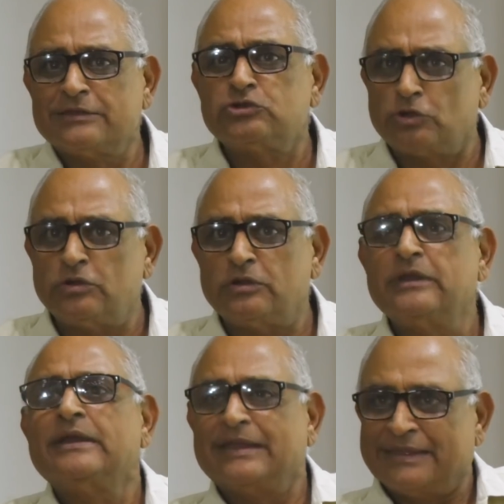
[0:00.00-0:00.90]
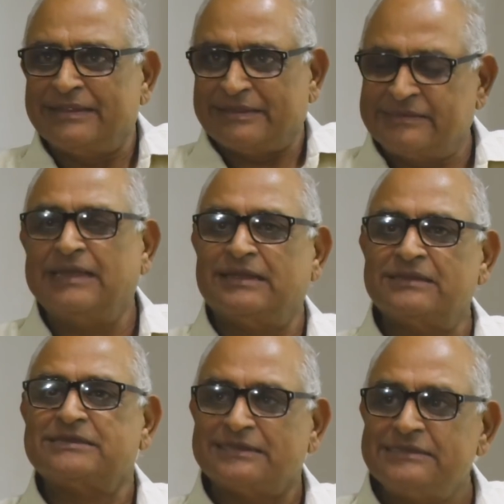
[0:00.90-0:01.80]
So
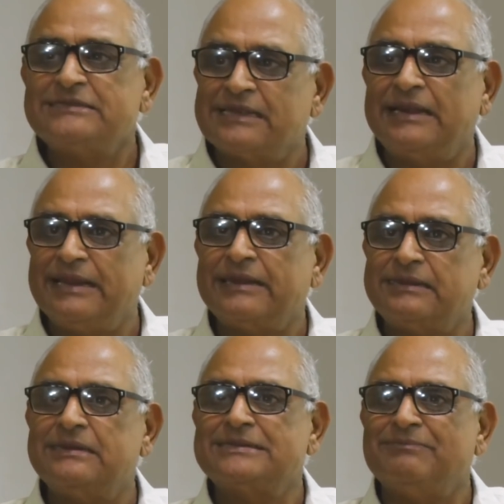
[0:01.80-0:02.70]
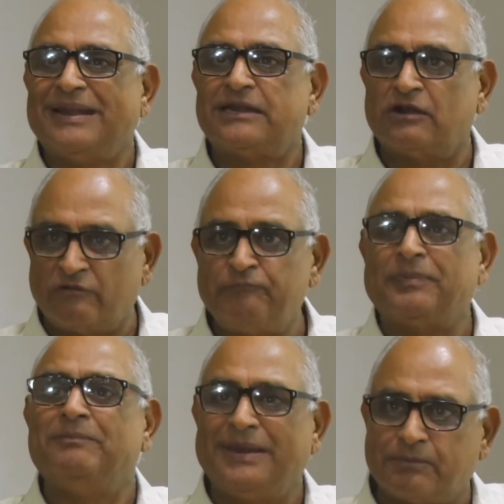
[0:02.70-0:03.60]
the Chhattisgarh Act is a matter of
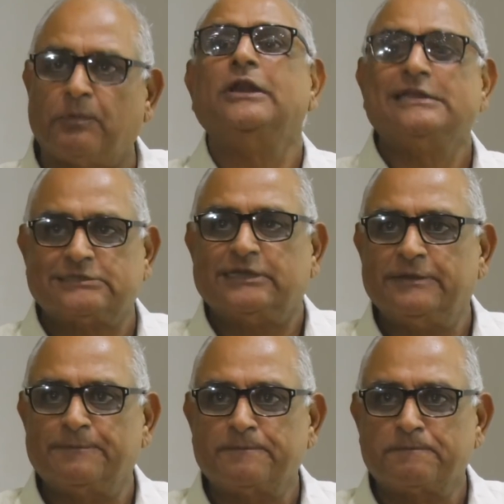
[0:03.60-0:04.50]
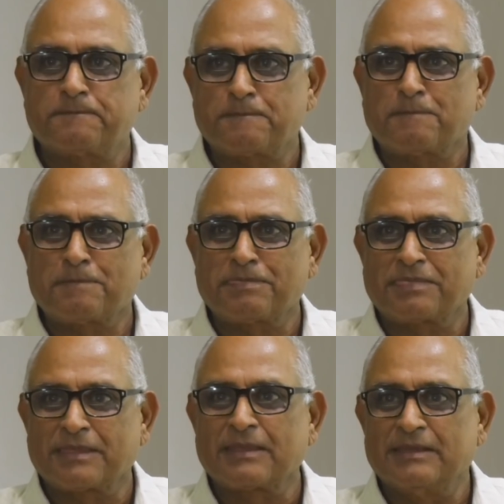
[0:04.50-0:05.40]
public policy.
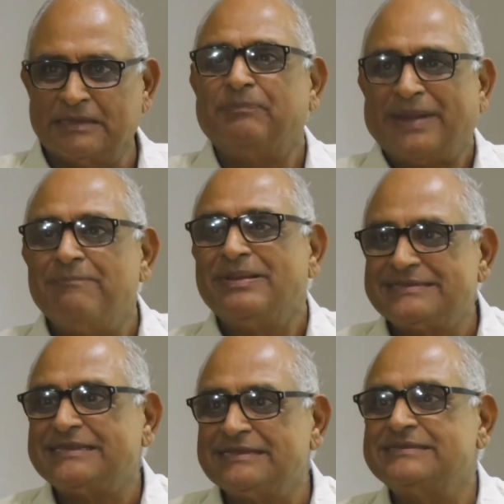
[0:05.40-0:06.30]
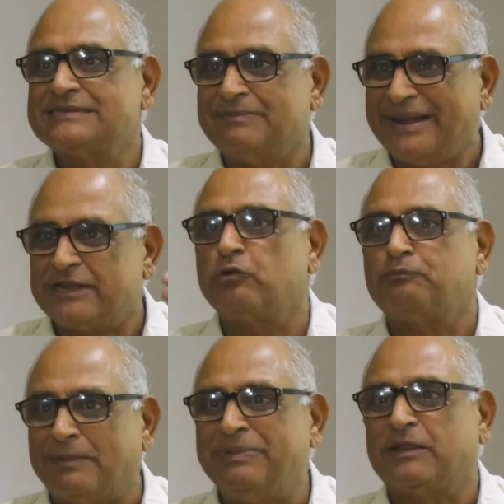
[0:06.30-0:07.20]
The preamble says this is a matter
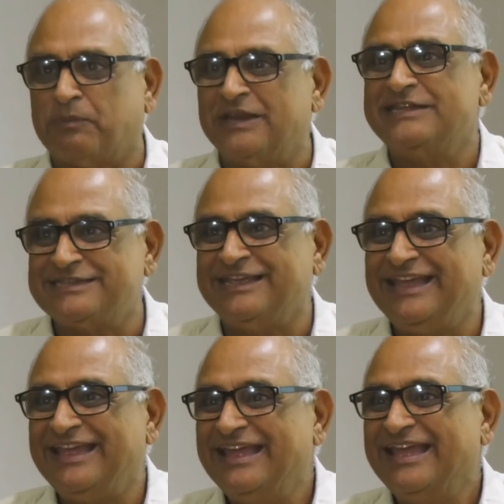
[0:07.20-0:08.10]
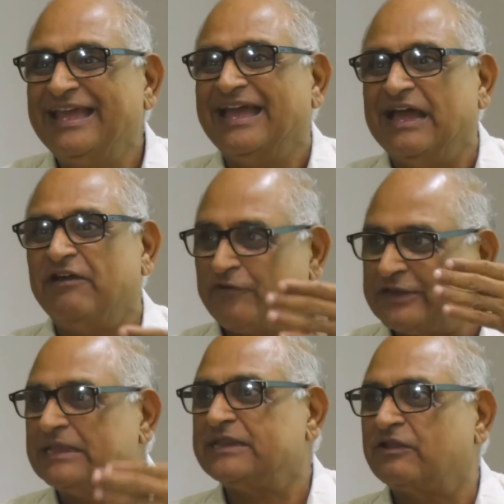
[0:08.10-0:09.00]
of public policy uh, for
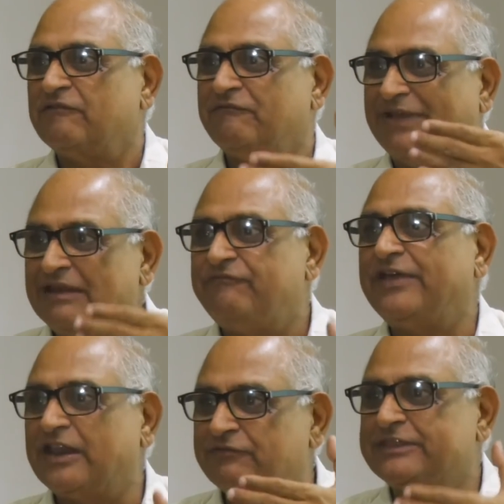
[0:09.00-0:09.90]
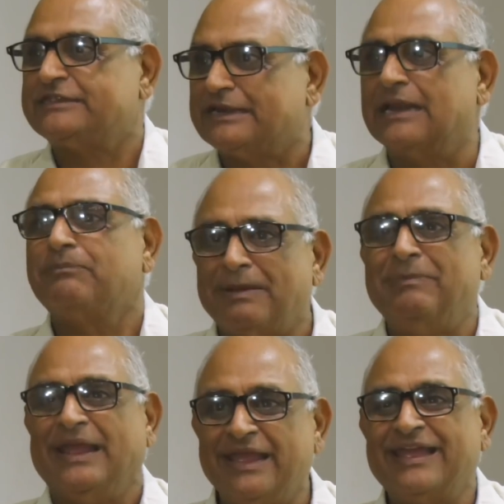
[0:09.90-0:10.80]
the welfare of the general
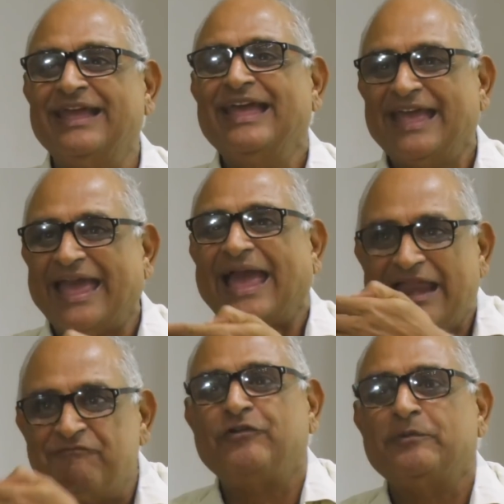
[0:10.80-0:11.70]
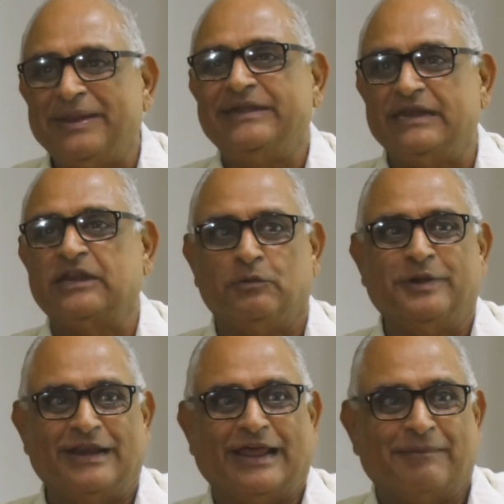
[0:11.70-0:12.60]
public and for maintaining
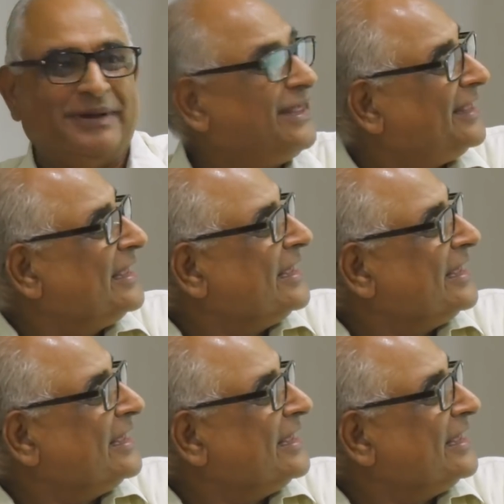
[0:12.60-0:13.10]
communal harmony.